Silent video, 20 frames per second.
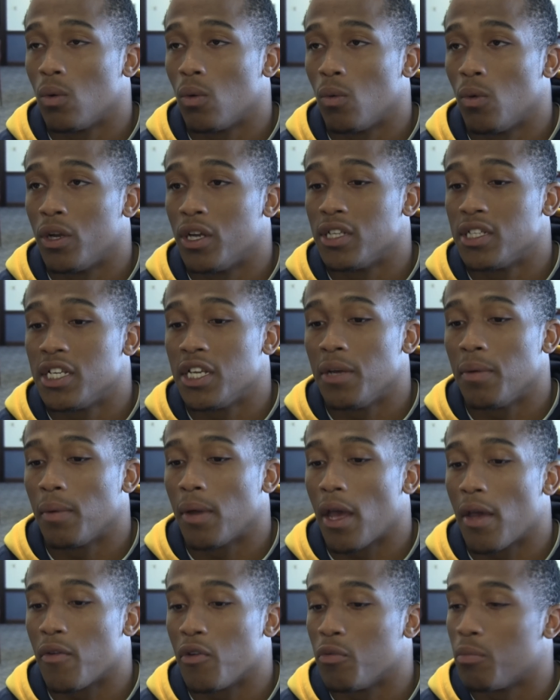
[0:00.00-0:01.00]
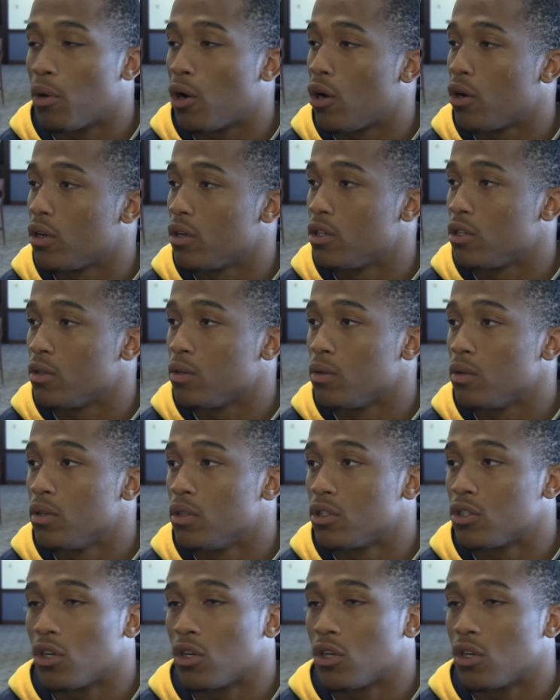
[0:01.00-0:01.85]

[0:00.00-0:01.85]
what the team gave you the ball to do.